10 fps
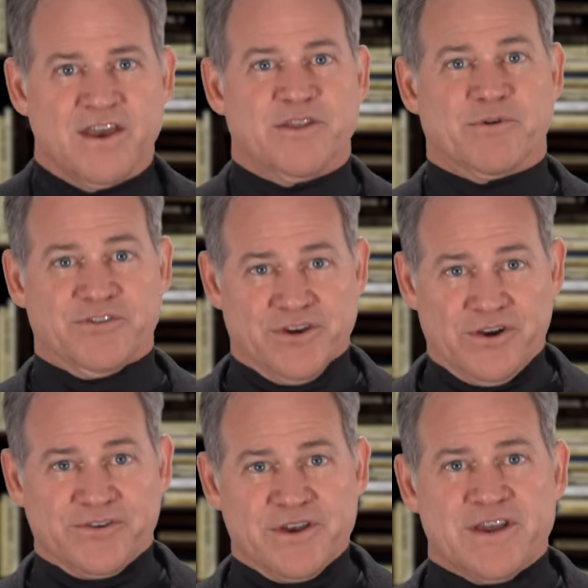The
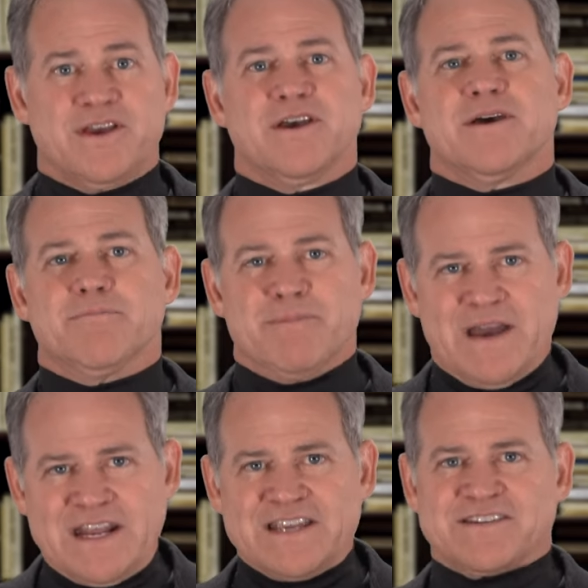result?
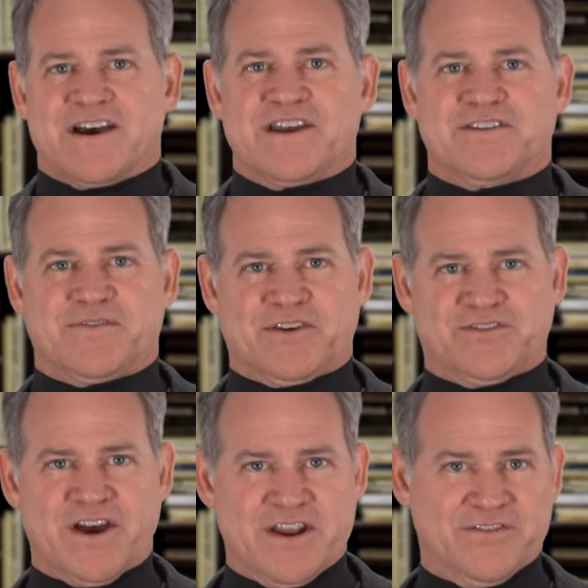Many scientific
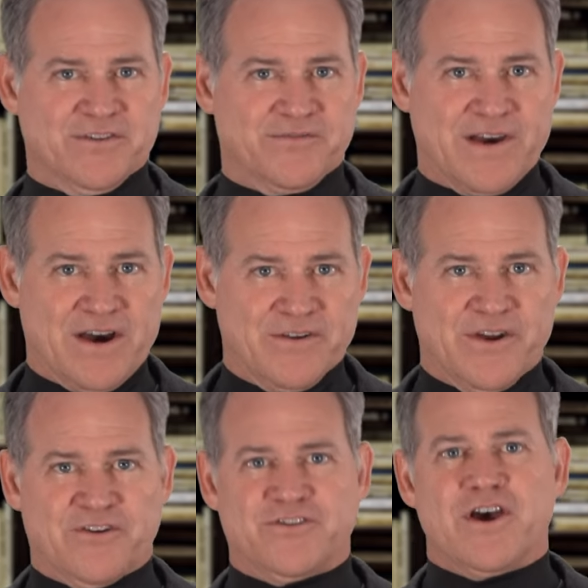studies have found
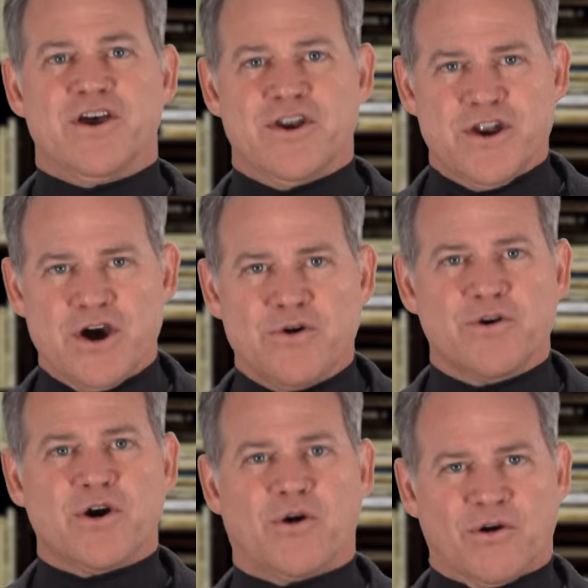there's no
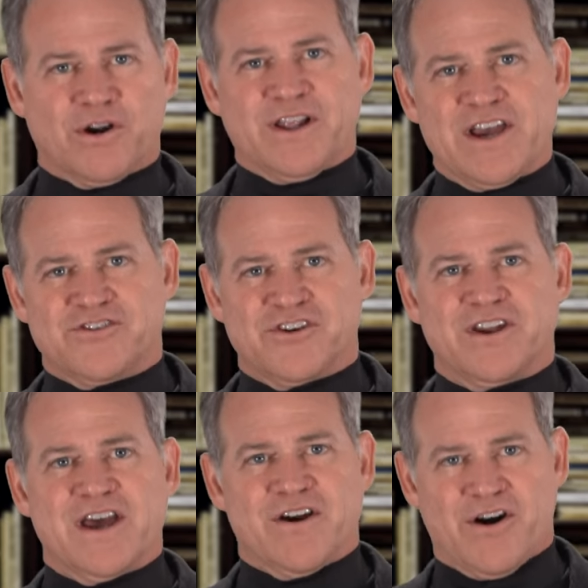correlation
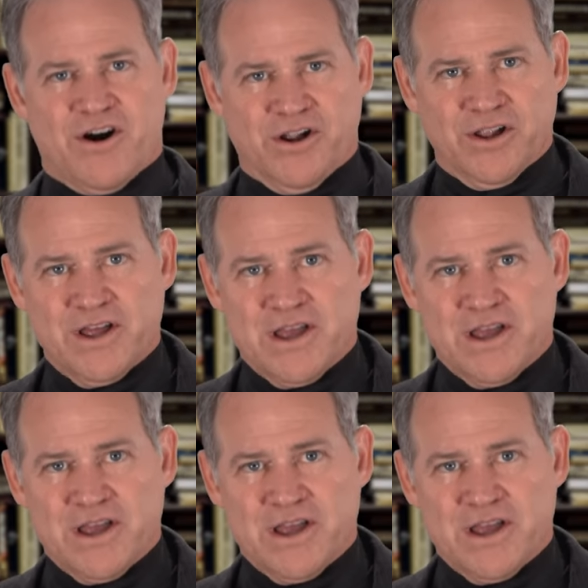at all